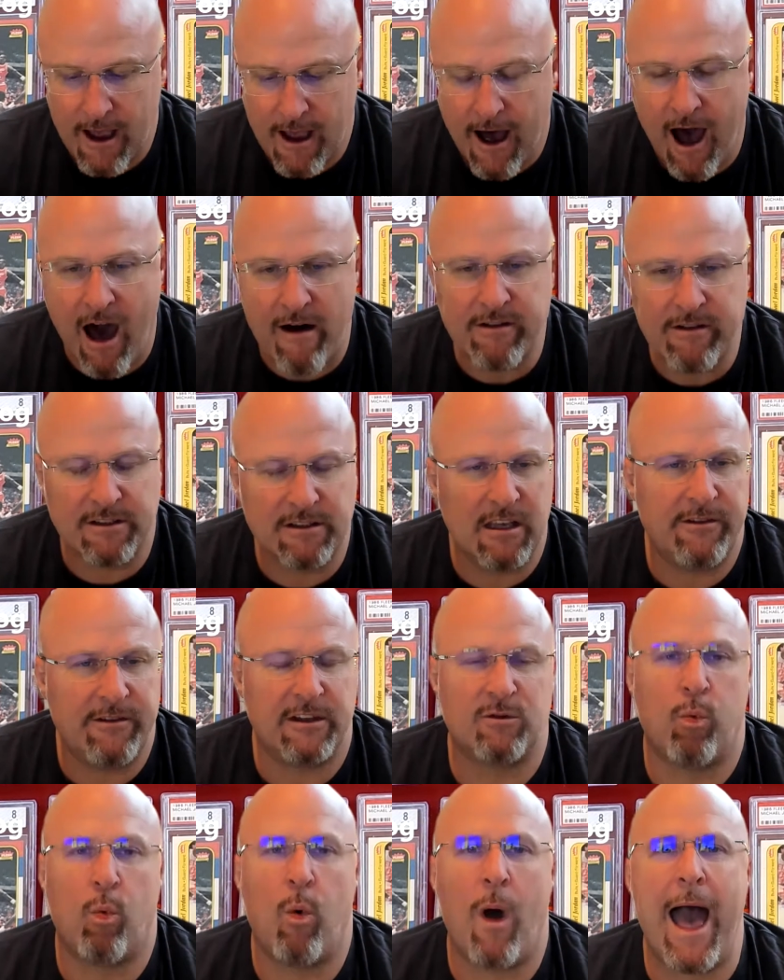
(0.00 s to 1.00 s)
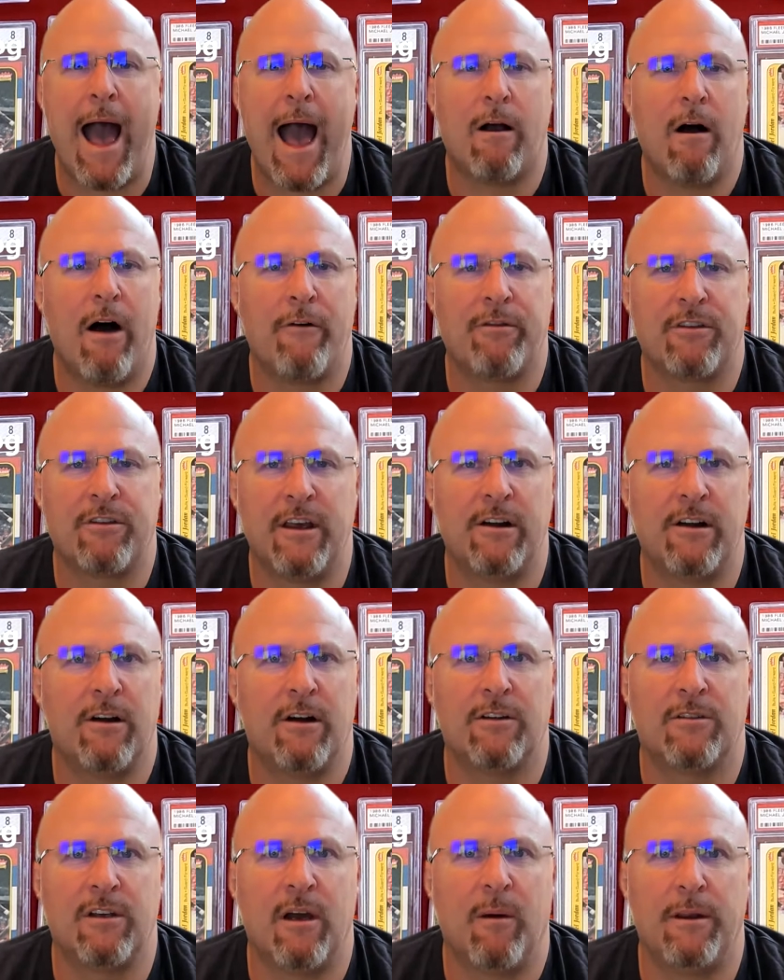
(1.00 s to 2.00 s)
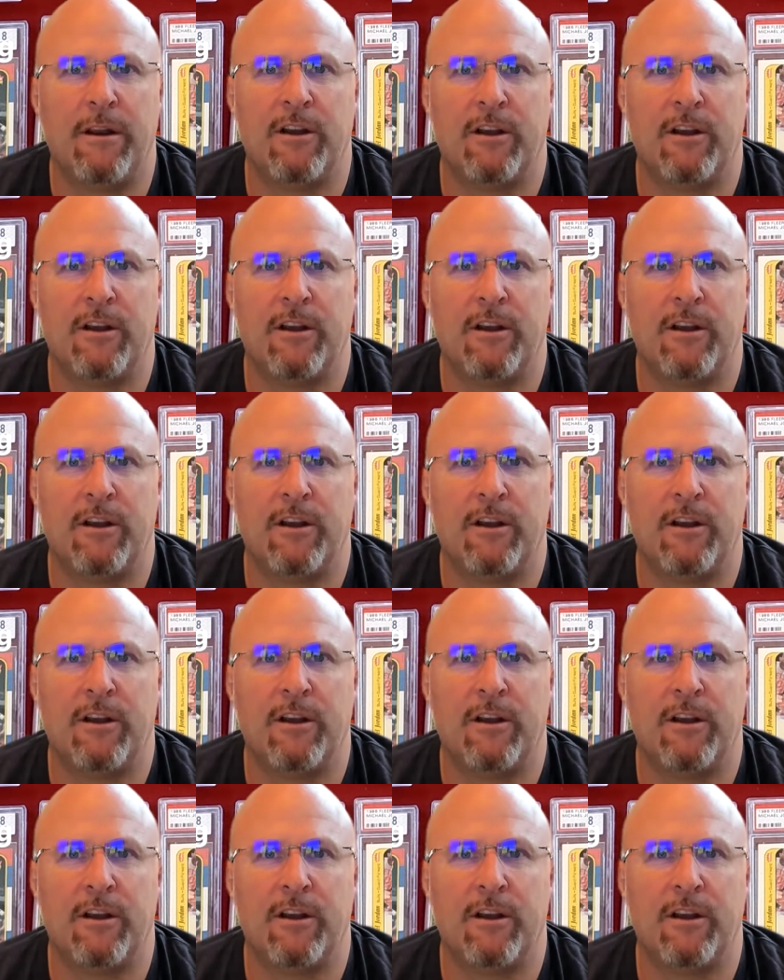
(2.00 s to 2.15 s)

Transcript: Obviously, if it's whack off center or something,